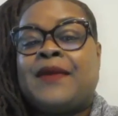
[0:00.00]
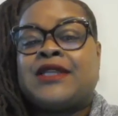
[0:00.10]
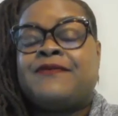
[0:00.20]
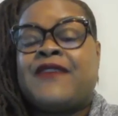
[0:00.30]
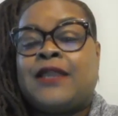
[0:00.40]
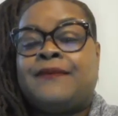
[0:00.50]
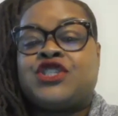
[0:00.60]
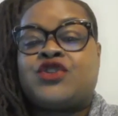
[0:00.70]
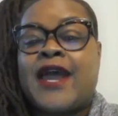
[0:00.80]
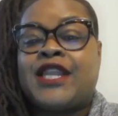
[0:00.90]
development
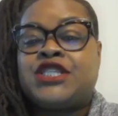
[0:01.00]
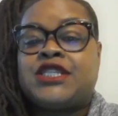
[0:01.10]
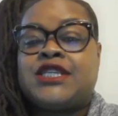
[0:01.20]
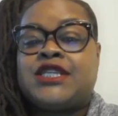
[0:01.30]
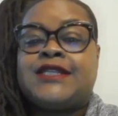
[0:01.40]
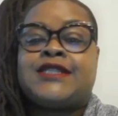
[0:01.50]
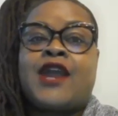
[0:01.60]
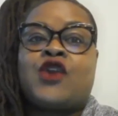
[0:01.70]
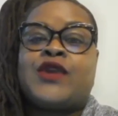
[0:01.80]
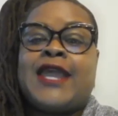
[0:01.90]
strategies that
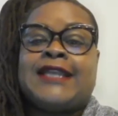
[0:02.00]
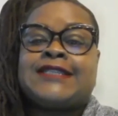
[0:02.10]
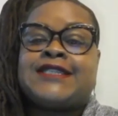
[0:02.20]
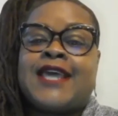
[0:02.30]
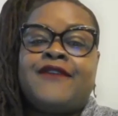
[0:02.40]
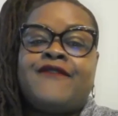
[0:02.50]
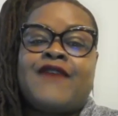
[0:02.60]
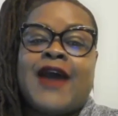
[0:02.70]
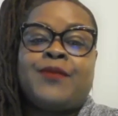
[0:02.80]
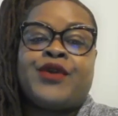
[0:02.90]
create safe,
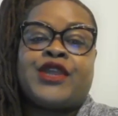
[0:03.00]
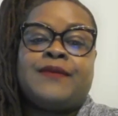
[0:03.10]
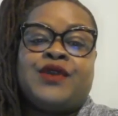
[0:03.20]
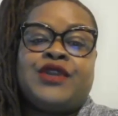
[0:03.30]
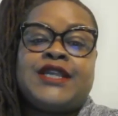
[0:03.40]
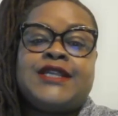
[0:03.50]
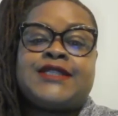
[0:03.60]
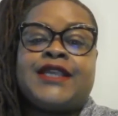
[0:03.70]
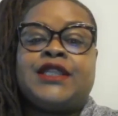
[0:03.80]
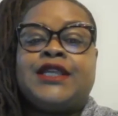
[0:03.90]
vibrant communities
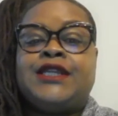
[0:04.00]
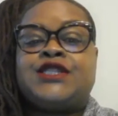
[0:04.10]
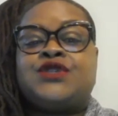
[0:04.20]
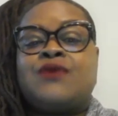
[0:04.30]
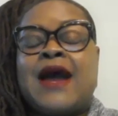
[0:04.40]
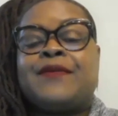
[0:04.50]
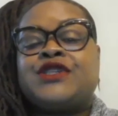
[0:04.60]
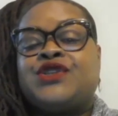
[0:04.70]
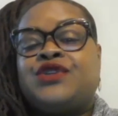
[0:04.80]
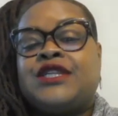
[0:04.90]
and lead to
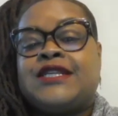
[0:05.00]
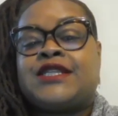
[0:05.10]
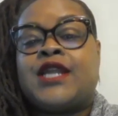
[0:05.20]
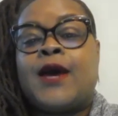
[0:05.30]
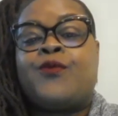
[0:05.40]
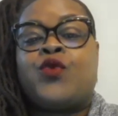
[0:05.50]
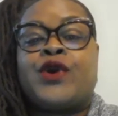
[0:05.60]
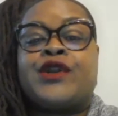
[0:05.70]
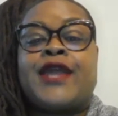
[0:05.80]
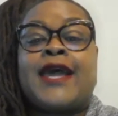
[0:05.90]
opportunities and
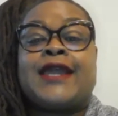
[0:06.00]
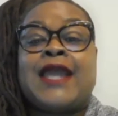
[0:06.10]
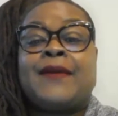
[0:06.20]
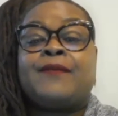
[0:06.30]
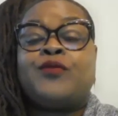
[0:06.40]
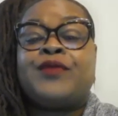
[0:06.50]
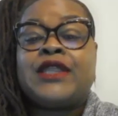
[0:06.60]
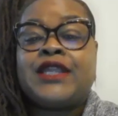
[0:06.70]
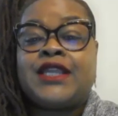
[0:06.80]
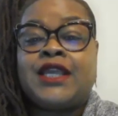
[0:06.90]
upward economic
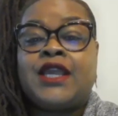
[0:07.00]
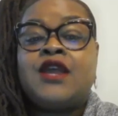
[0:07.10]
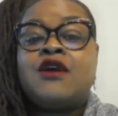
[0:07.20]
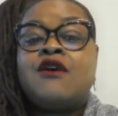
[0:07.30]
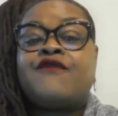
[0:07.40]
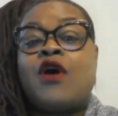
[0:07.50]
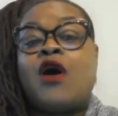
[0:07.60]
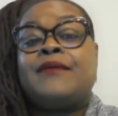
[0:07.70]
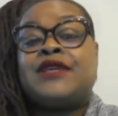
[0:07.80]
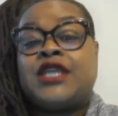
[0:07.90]
mobility for all
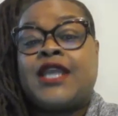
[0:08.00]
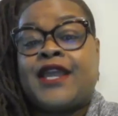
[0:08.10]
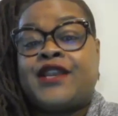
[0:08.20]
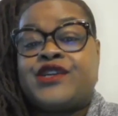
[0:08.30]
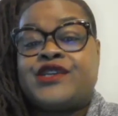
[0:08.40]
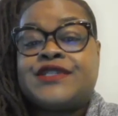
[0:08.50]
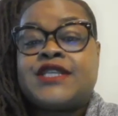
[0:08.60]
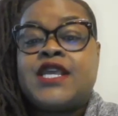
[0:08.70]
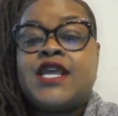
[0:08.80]
Michiganders.